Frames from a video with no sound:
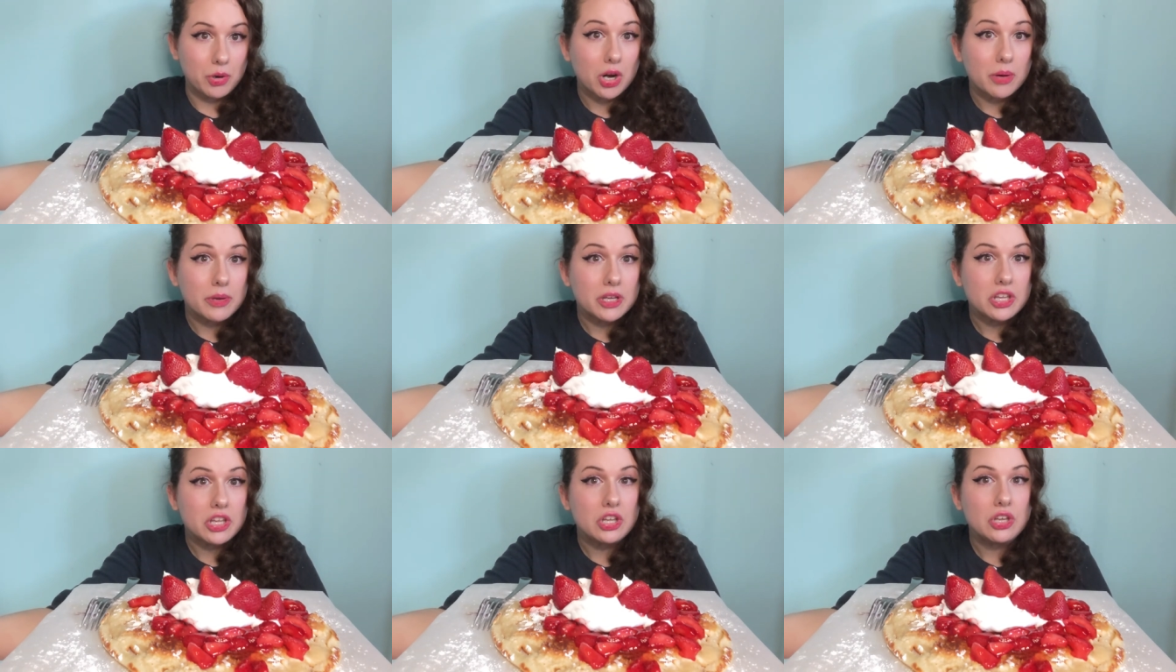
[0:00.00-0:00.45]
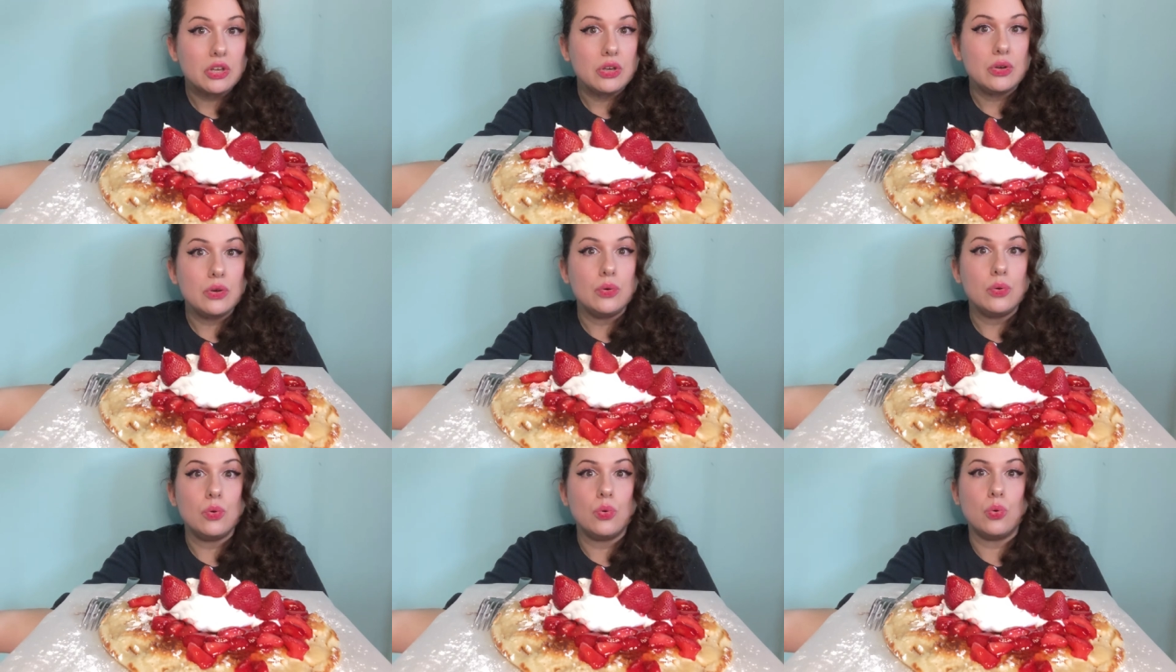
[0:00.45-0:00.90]

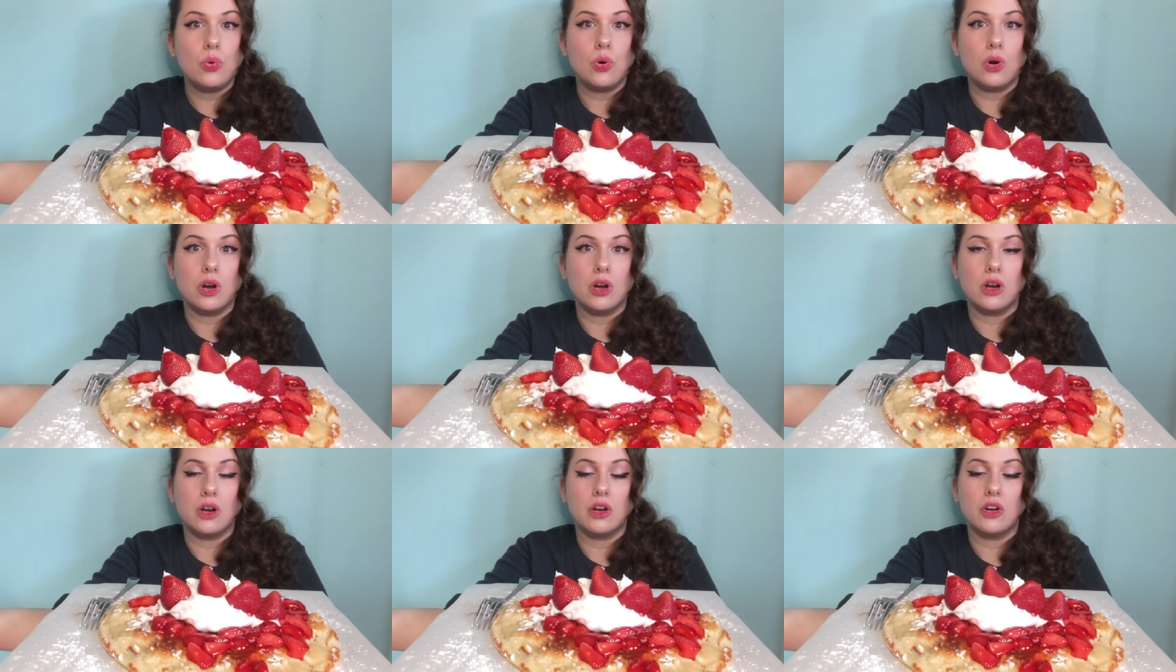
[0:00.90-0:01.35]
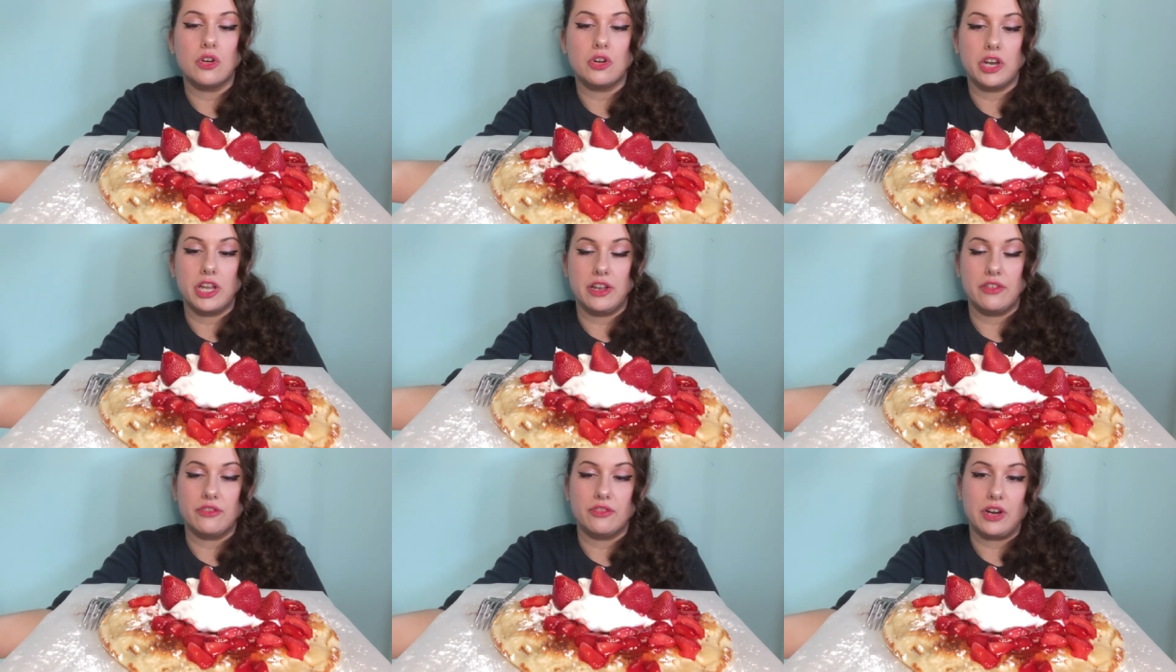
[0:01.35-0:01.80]
barbecue or
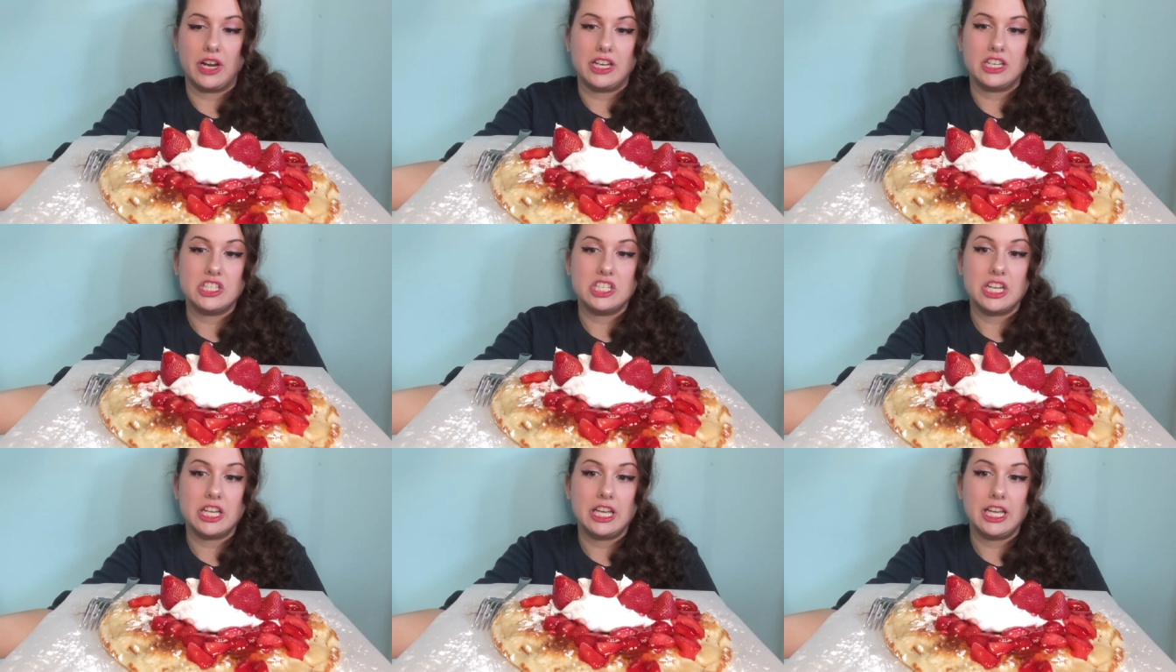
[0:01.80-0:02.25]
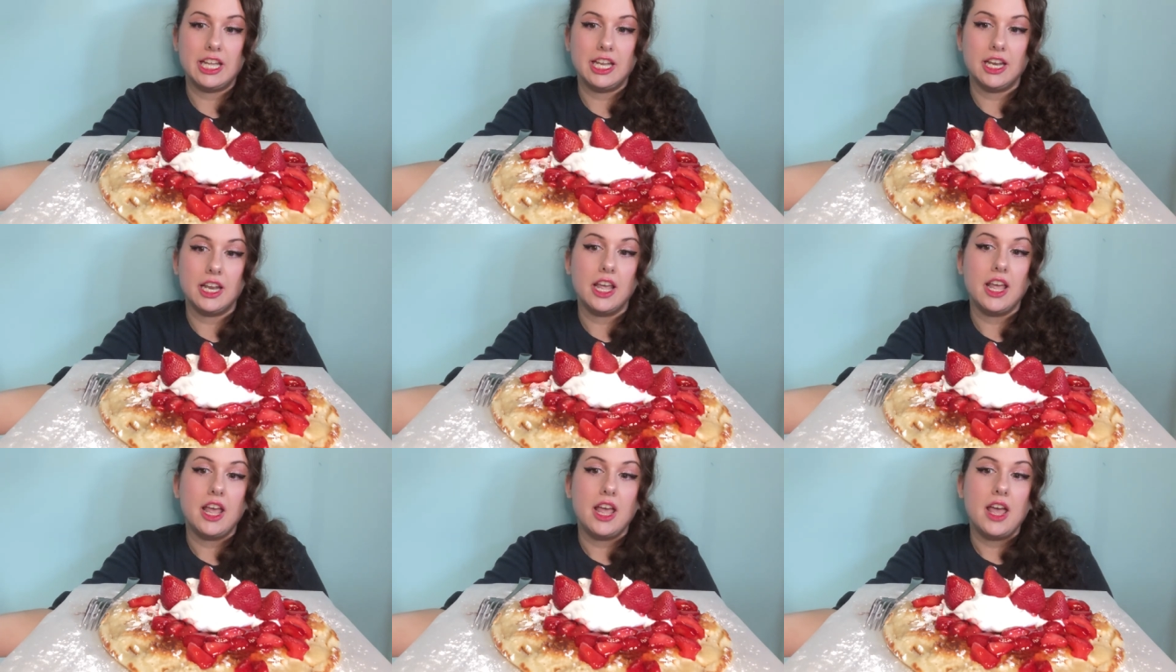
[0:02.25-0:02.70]
Korean fried
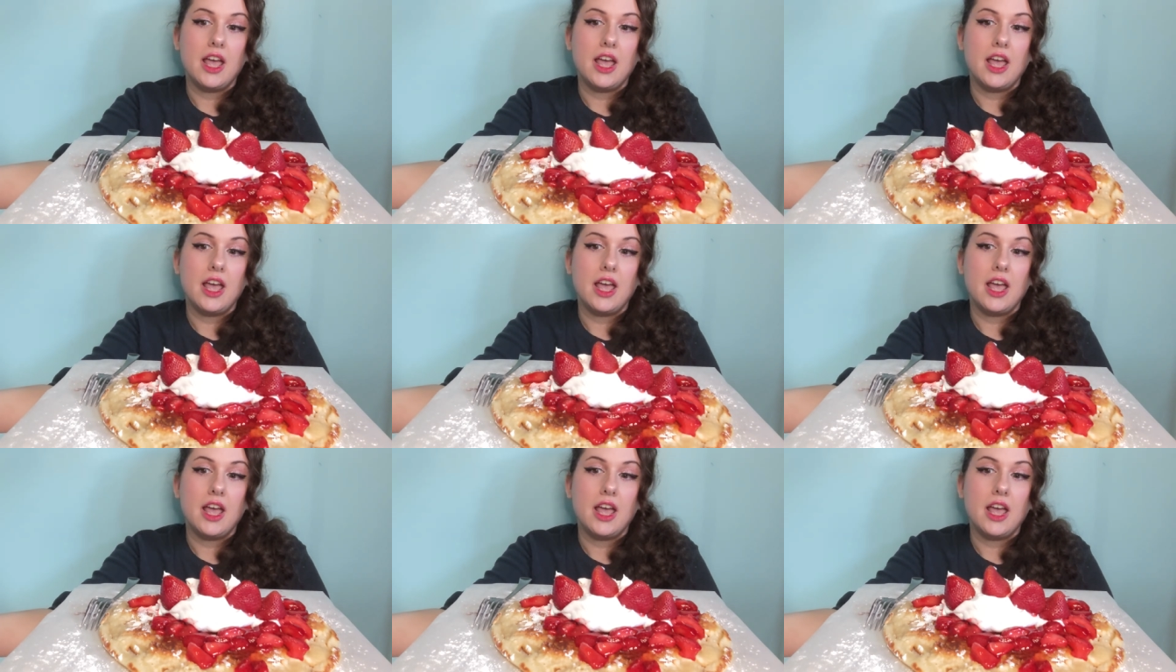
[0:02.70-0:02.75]
chicken.